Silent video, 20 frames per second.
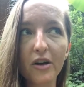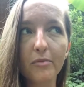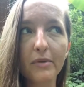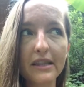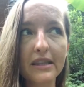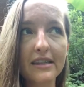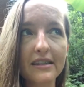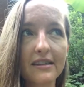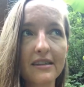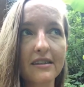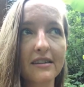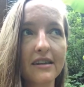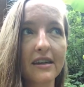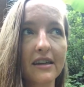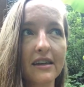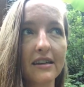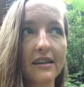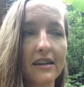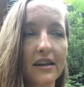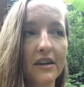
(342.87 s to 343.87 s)
but this is like
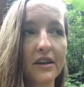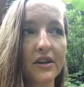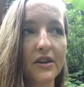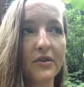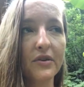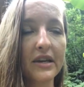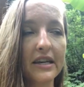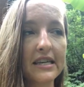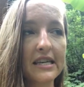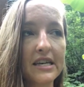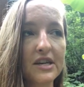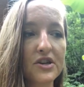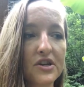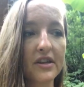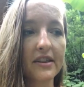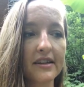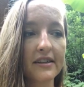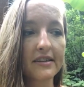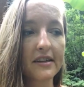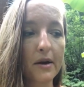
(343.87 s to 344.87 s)
a unique teaching
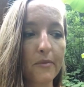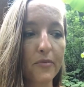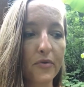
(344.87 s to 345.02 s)
that's come